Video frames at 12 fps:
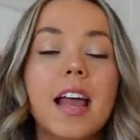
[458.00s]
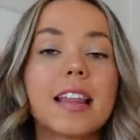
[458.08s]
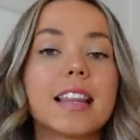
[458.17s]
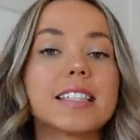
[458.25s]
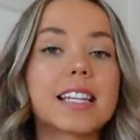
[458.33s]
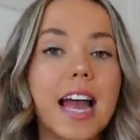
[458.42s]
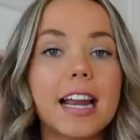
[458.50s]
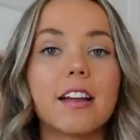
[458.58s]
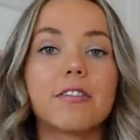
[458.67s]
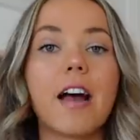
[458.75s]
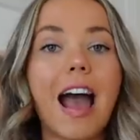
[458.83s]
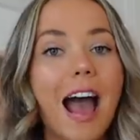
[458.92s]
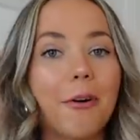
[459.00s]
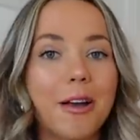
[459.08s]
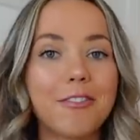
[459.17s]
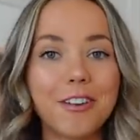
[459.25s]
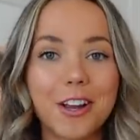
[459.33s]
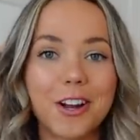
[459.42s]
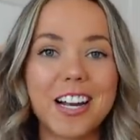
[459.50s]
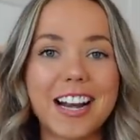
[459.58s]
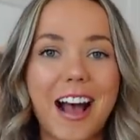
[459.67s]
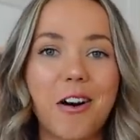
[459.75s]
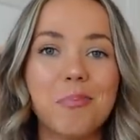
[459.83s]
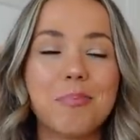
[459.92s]
that's kind of how I figure it
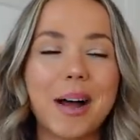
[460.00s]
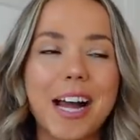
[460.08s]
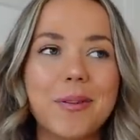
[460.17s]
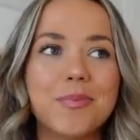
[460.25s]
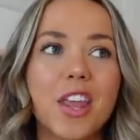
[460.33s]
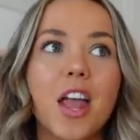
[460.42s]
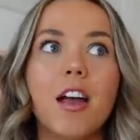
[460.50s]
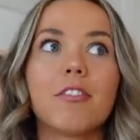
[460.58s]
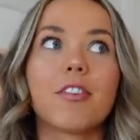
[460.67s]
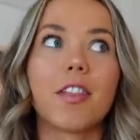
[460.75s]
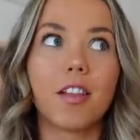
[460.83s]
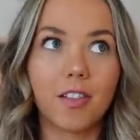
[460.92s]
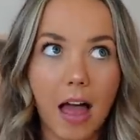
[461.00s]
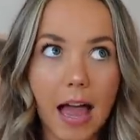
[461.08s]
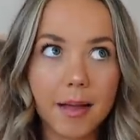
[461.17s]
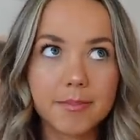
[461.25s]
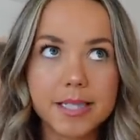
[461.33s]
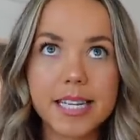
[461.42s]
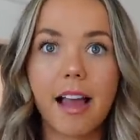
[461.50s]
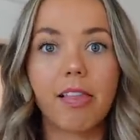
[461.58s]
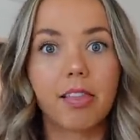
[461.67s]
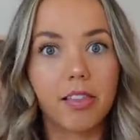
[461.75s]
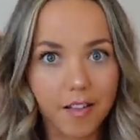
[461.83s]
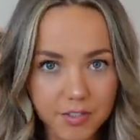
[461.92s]
out, but for the limes, I
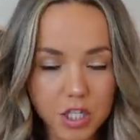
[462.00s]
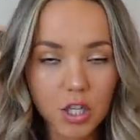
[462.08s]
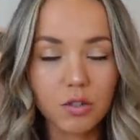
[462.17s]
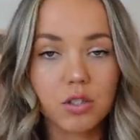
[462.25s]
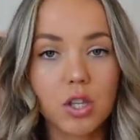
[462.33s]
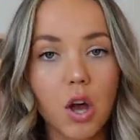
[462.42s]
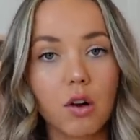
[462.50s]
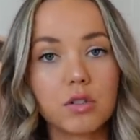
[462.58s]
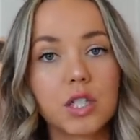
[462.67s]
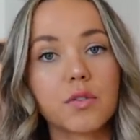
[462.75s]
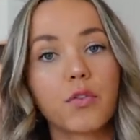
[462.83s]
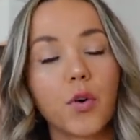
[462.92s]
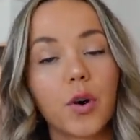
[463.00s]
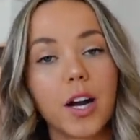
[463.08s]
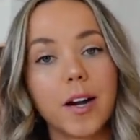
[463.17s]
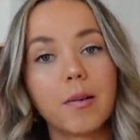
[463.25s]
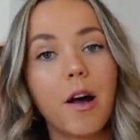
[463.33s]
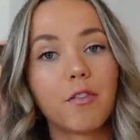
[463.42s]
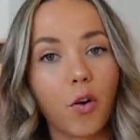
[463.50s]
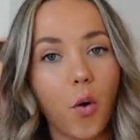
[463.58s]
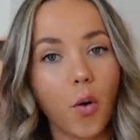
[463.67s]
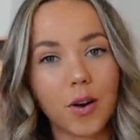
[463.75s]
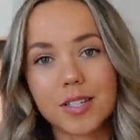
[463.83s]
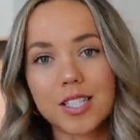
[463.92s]
love to use those for, of
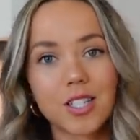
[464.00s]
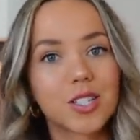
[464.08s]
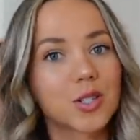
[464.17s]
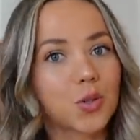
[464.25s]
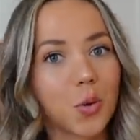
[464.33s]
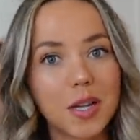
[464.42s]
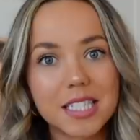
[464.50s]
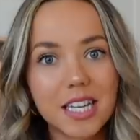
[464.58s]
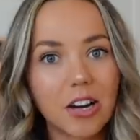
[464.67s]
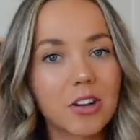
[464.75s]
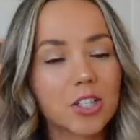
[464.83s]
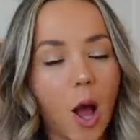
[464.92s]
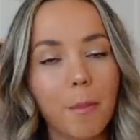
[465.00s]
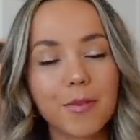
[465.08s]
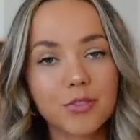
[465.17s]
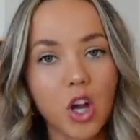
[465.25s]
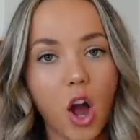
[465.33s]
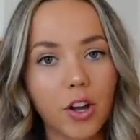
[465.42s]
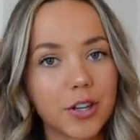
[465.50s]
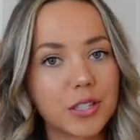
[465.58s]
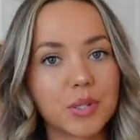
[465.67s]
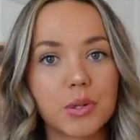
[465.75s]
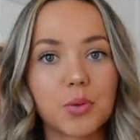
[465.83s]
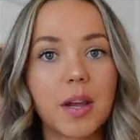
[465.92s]
course, squeezing on top of
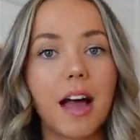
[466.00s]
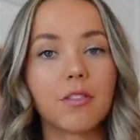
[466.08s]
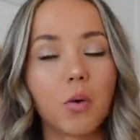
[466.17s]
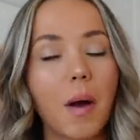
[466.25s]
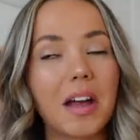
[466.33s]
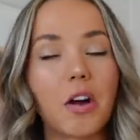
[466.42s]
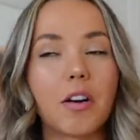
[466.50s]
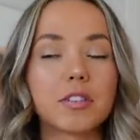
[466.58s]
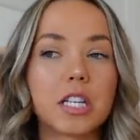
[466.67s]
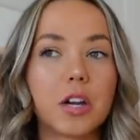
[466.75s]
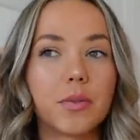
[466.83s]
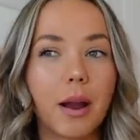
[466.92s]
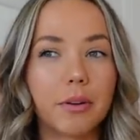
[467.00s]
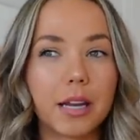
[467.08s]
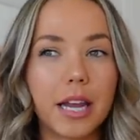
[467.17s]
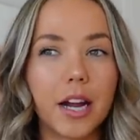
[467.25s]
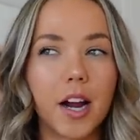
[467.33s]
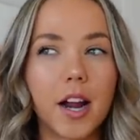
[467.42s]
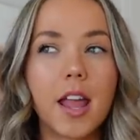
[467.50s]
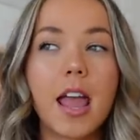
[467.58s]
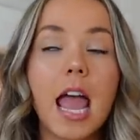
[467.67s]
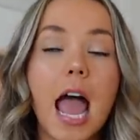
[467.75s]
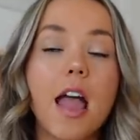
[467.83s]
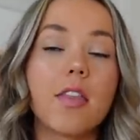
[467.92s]
tacos, which we have quite often around here.
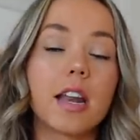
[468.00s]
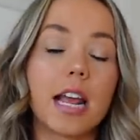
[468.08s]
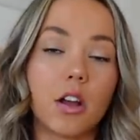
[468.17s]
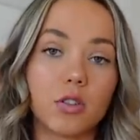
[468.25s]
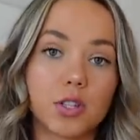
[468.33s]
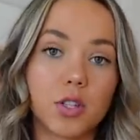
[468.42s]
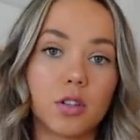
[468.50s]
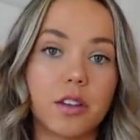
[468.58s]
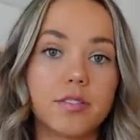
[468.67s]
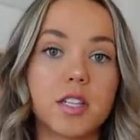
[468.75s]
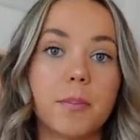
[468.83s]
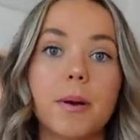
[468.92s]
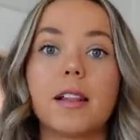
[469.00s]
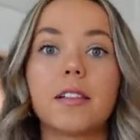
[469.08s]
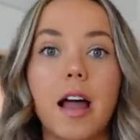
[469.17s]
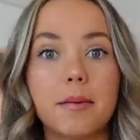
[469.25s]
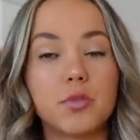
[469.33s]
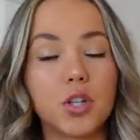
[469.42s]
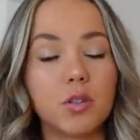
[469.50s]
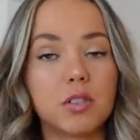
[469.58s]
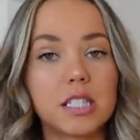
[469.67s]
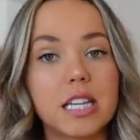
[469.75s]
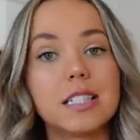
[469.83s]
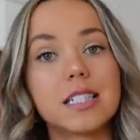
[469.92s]
And then I also love to put lime
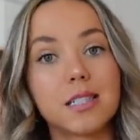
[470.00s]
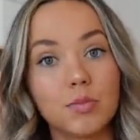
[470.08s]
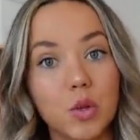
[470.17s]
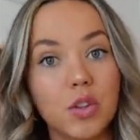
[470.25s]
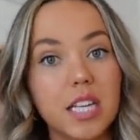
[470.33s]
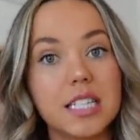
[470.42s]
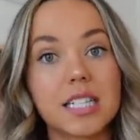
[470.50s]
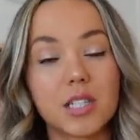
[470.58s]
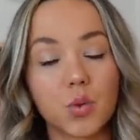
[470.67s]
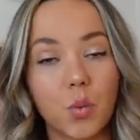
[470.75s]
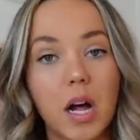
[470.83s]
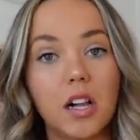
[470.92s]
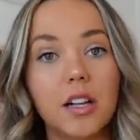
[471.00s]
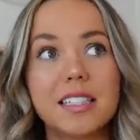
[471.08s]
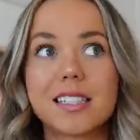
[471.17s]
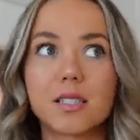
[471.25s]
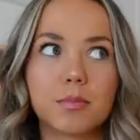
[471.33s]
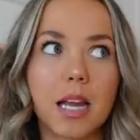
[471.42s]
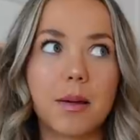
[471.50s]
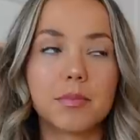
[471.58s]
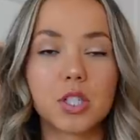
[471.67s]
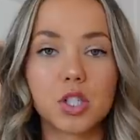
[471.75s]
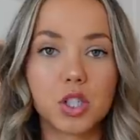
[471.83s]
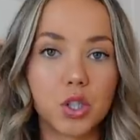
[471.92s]
juice in smoothies as well, and sometimes
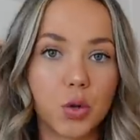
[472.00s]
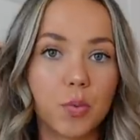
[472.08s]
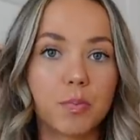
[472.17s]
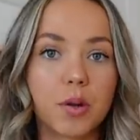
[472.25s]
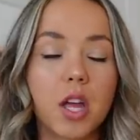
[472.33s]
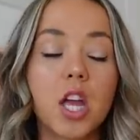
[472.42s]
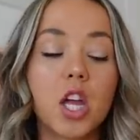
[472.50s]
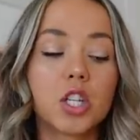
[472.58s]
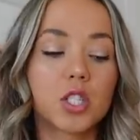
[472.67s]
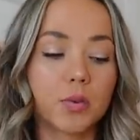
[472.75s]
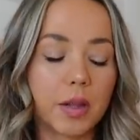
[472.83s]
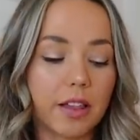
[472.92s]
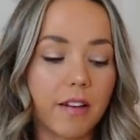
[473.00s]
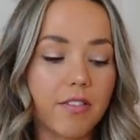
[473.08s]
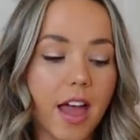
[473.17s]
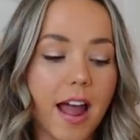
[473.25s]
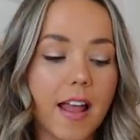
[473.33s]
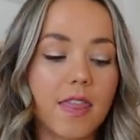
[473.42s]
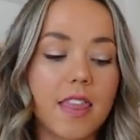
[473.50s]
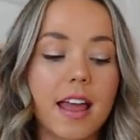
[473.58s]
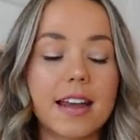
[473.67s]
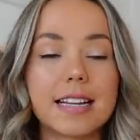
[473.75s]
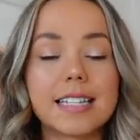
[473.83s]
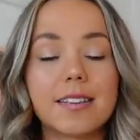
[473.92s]
soup. So we love that. And
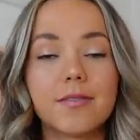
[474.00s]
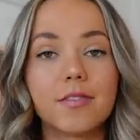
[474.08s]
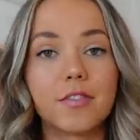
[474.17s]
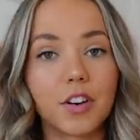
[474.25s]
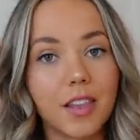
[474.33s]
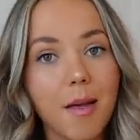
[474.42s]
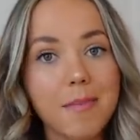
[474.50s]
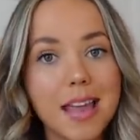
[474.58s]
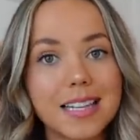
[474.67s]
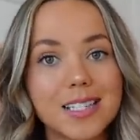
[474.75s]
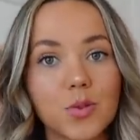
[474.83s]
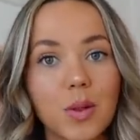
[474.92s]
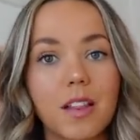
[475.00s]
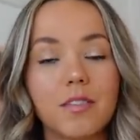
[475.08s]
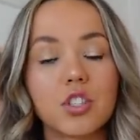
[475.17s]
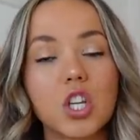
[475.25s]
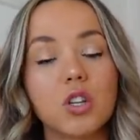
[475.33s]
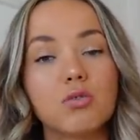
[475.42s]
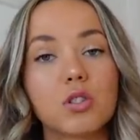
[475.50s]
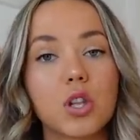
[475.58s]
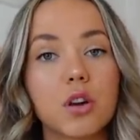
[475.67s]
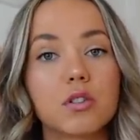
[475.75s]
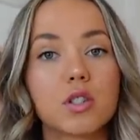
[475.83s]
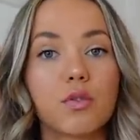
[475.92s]
then for lemons, we love to use
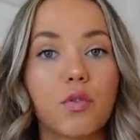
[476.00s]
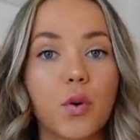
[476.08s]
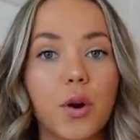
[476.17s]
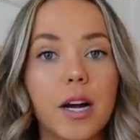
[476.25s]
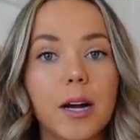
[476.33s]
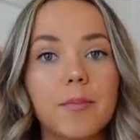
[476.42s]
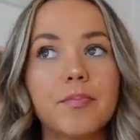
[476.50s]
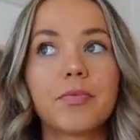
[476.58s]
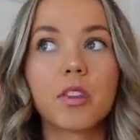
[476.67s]
those for